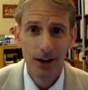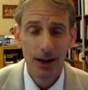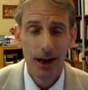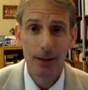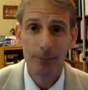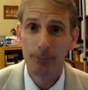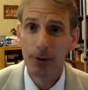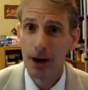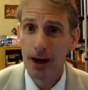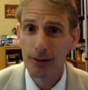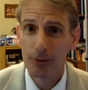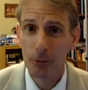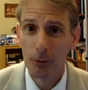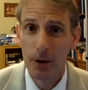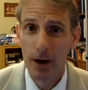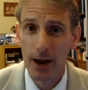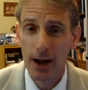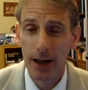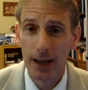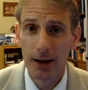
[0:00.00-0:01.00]
And by the
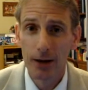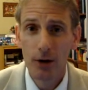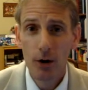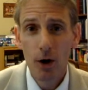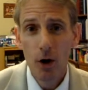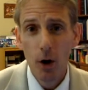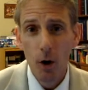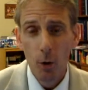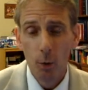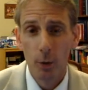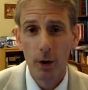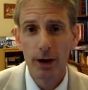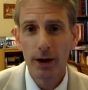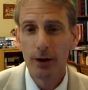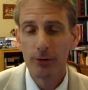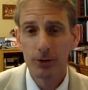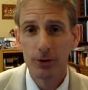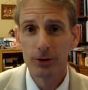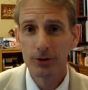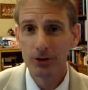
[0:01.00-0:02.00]
way,
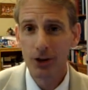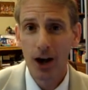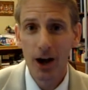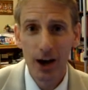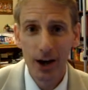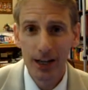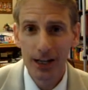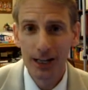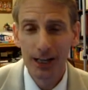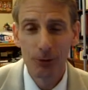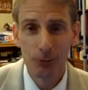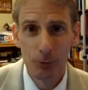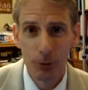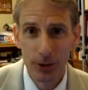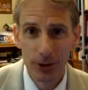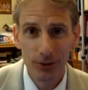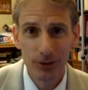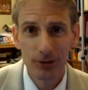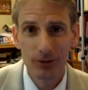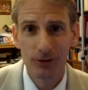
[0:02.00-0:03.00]
whatever tiny
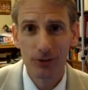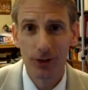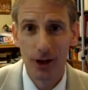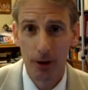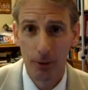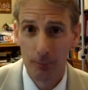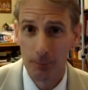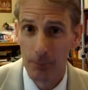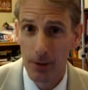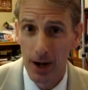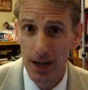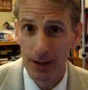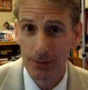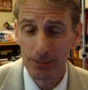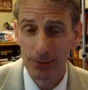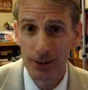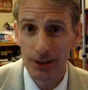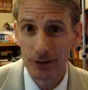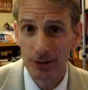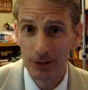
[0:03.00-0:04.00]
risk there might
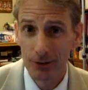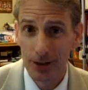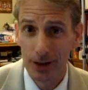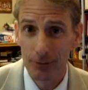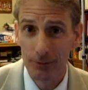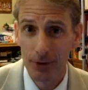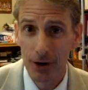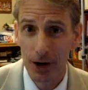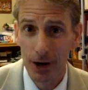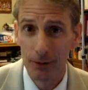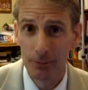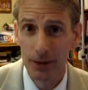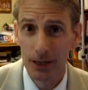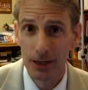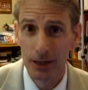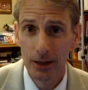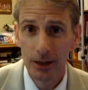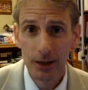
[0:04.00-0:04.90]
be to the environment